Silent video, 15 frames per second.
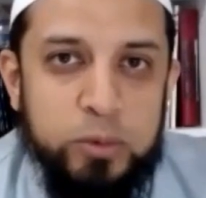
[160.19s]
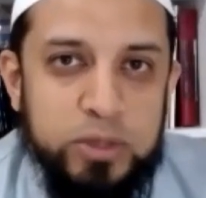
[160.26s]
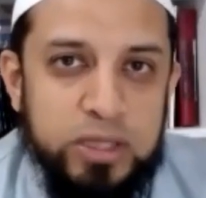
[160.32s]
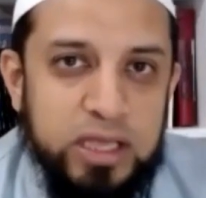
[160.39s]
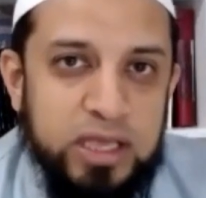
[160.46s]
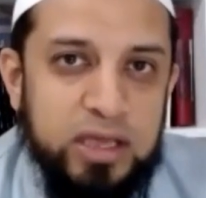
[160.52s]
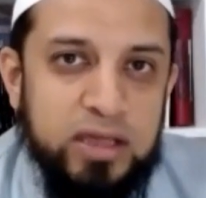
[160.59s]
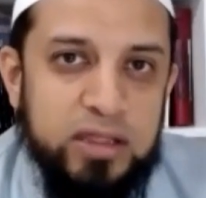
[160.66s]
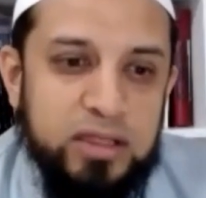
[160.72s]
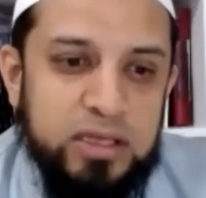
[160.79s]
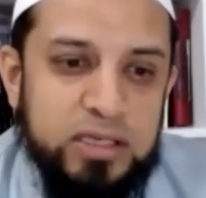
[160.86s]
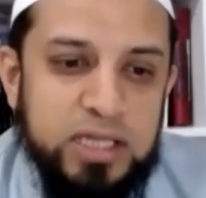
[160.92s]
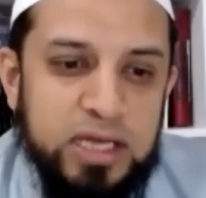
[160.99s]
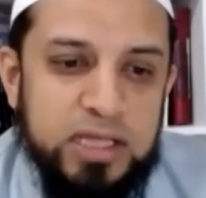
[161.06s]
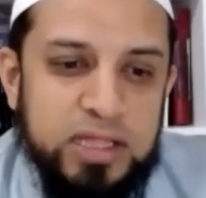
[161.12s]
When they hear
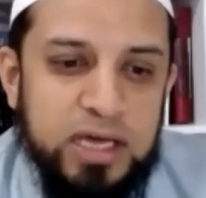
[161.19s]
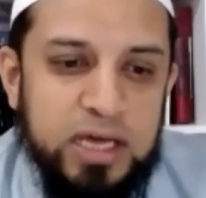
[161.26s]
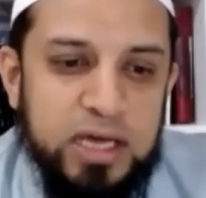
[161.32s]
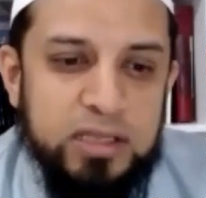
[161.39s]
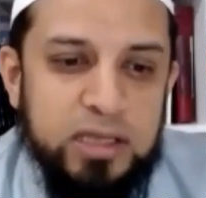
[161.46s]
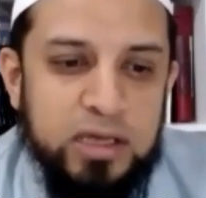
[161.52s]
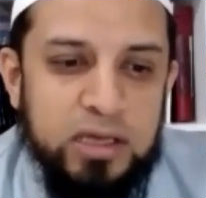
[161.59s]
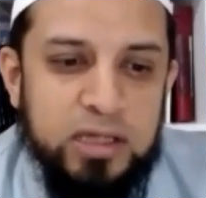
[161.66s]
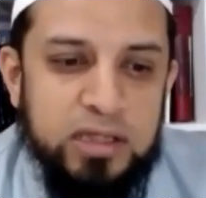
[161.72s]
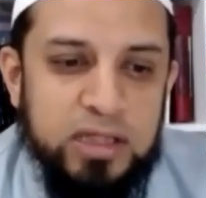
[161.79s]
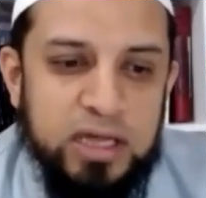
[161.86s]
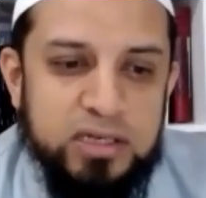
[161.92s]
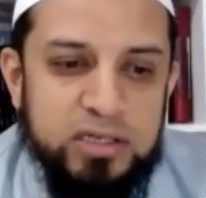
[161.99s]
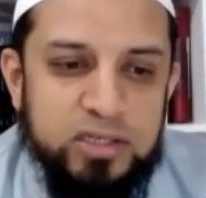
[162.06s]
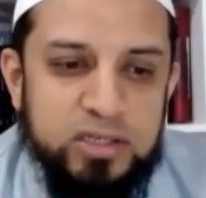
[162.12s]
things like that,
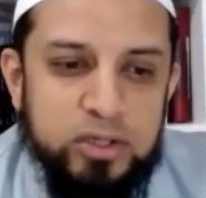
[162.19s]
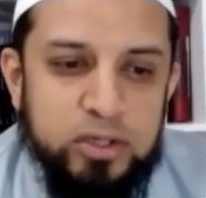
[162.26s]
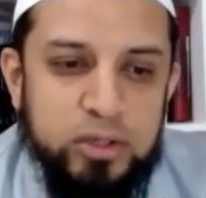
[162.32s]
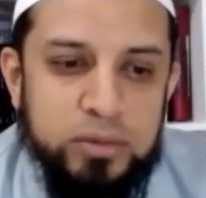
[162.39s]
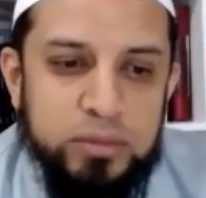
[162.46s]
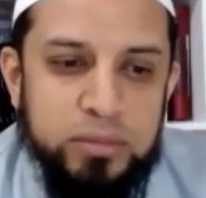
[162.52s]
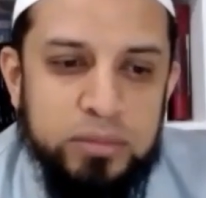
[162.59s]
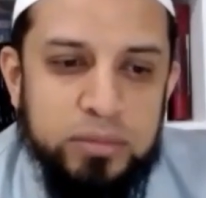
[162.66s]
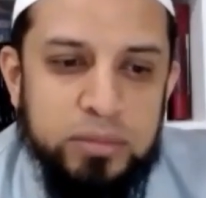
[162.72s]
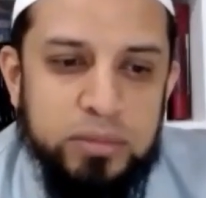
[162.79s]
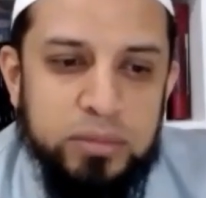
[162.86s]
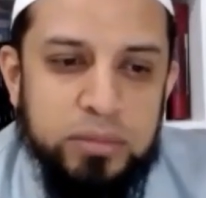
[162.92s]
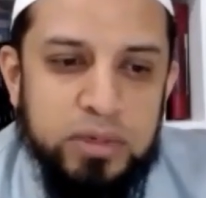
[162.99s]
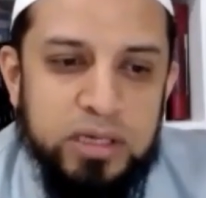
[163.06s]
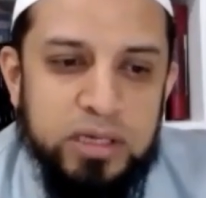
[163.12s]
it does
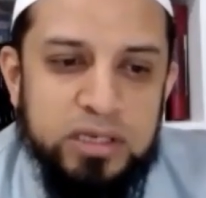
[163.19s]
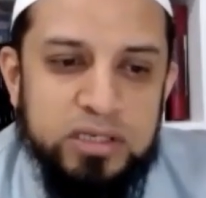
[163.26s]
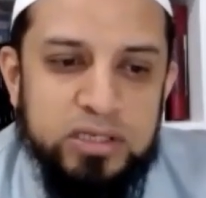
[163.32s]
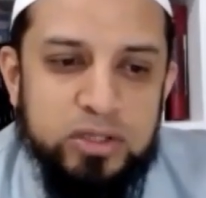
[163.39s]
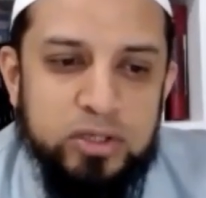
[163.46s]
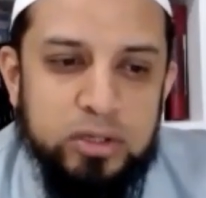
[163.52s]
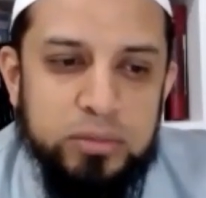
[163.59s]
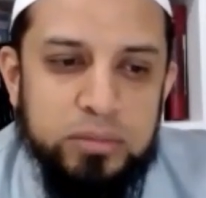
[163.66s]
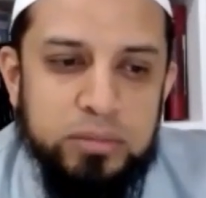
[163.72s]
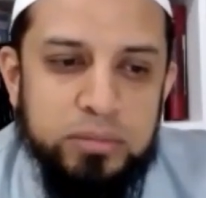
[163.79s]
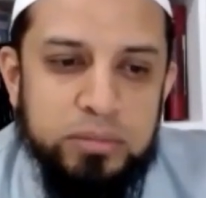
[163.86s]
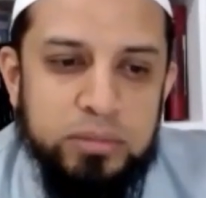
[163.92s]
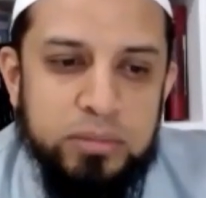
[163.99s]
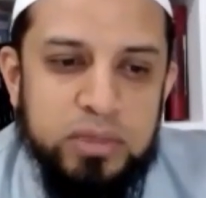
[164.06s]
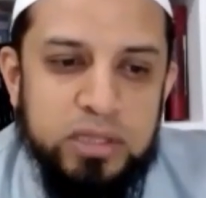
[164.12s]
not
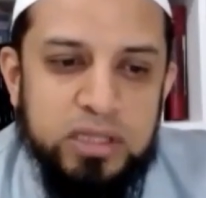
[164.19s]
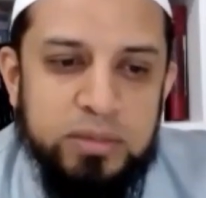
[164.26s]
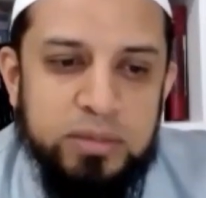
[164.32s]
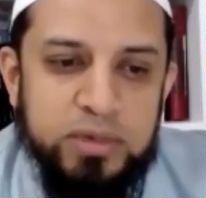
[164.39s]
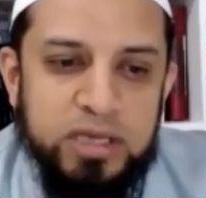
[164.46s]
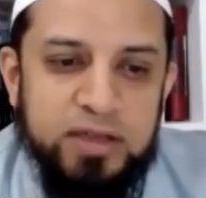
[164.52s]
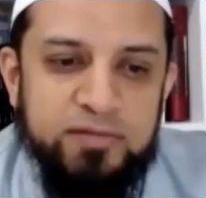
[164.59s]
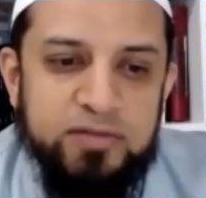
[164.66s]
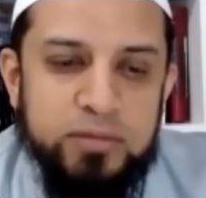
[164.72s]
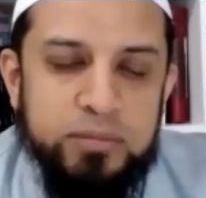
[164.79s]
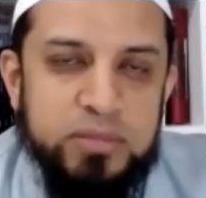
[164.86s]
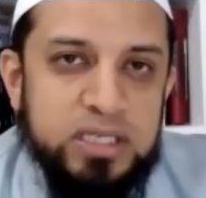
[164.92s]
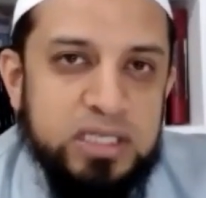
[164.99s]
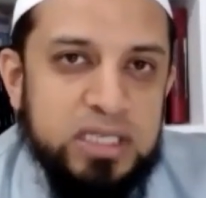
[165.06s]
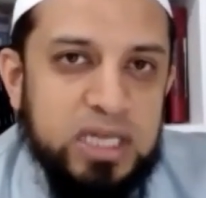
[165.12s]
give them
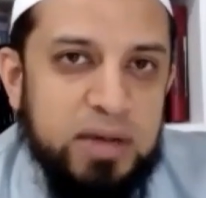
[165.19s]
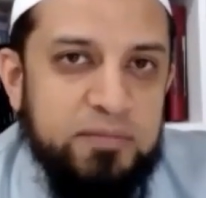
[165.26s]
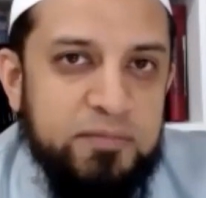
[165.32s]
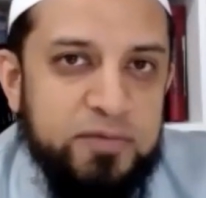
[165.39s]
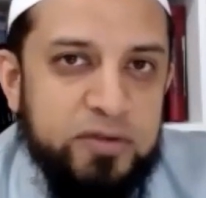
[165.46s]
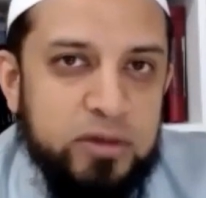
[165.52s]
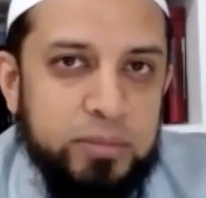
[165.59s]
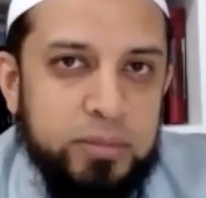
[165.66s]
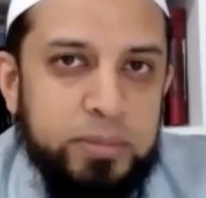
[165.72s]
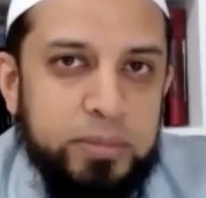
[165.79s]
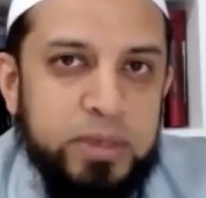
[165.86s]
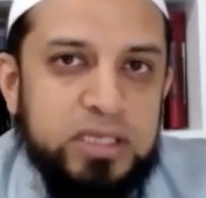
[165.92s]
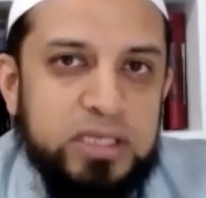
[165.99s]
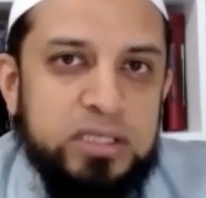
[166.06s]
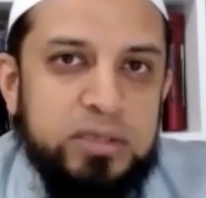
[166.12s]
discomfort,
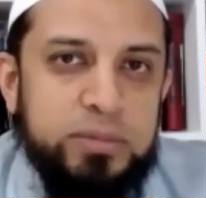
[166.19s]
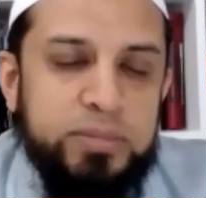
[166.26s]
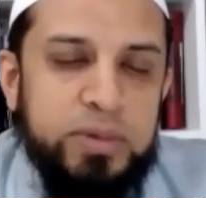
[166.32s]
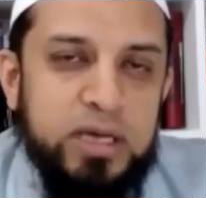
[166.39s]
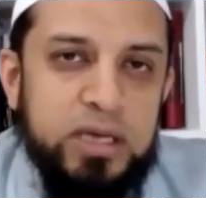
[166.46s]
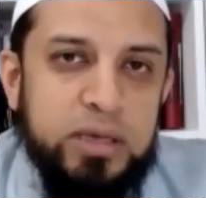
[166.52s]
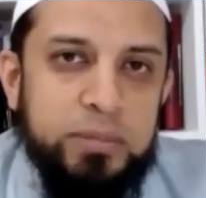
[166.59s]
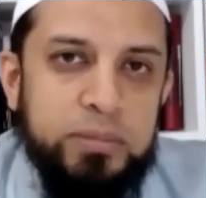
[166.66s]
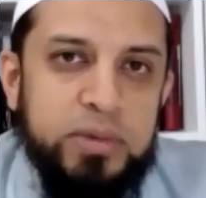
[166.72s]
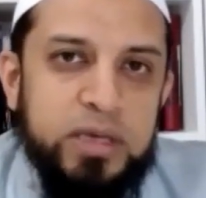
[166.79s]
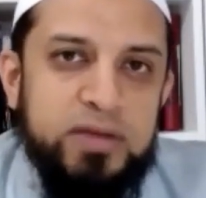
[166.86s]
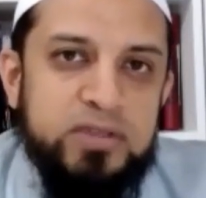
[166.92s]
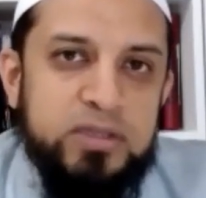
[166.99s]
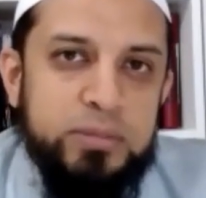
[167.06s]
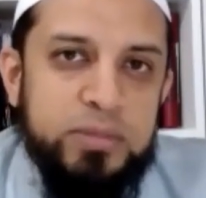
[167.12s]
but it
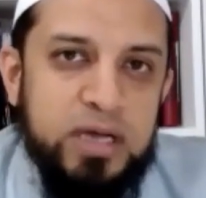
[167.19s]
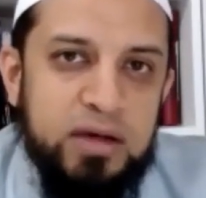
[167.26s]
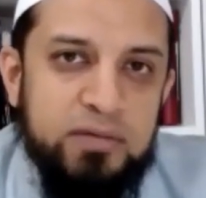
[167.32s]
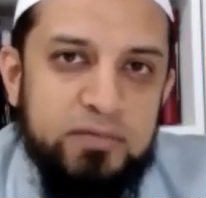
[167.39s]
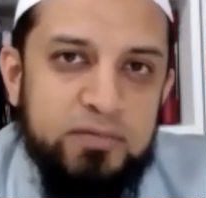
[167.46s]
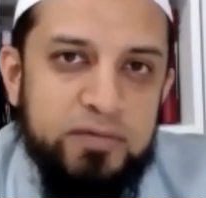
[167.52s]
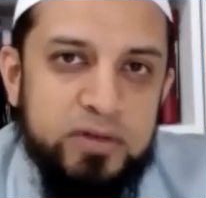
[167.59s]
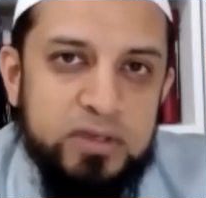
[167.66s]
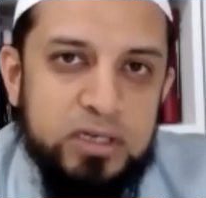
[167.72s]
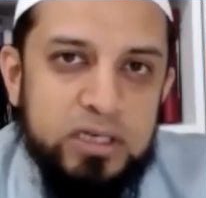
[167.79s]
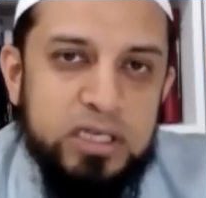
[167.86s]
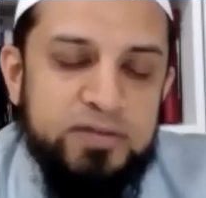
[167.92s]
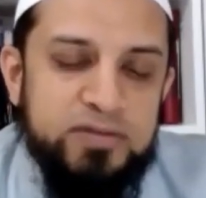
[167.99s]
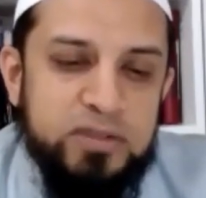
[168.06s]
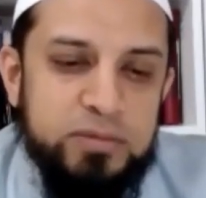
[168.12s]
gives them comfort and
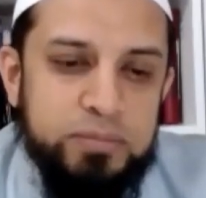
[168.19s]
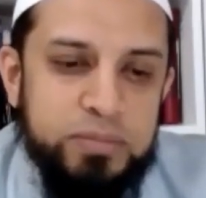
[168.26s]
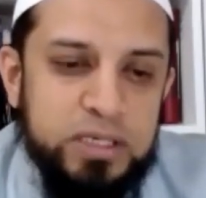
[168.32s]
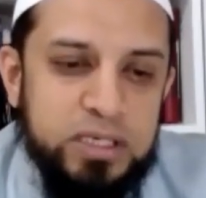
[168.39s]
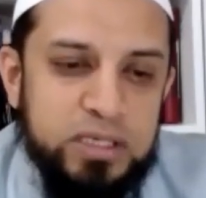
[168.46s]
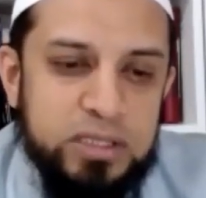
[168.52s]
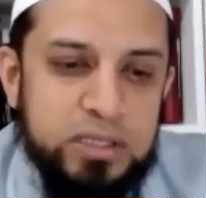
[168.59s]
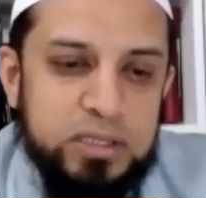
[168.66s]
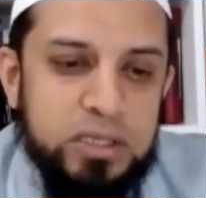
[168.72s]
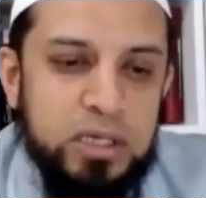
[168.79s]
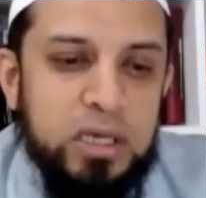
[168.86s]
it gives them peace,